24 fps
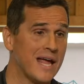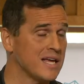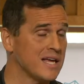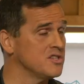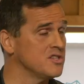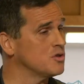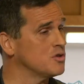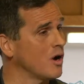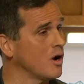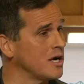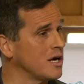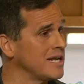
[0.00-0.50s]

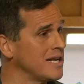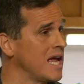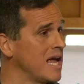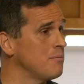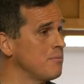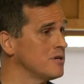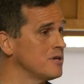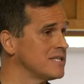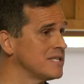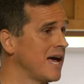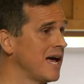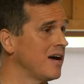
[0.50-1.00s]
into our
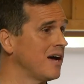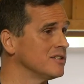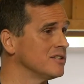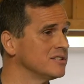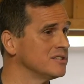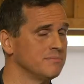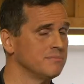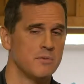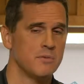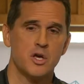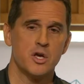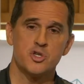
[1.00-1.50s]
neighbor's house,
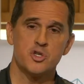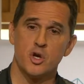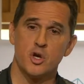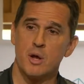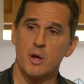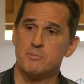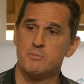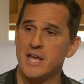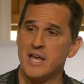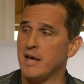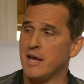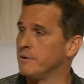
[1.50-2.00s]
showed up
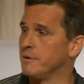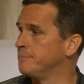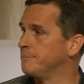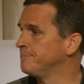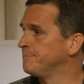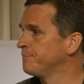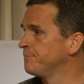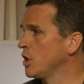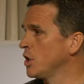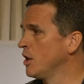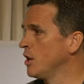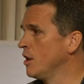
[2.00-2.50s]
dead
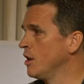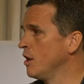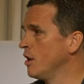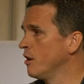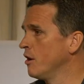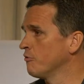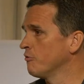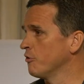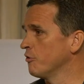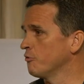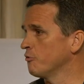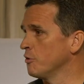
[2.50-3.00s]

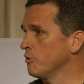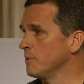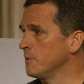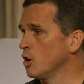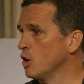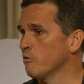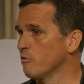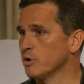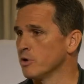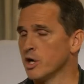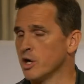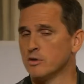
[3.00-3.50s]
from an
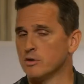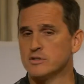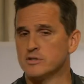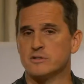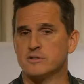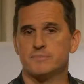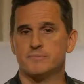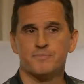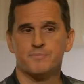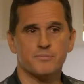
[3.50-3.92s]
overdose.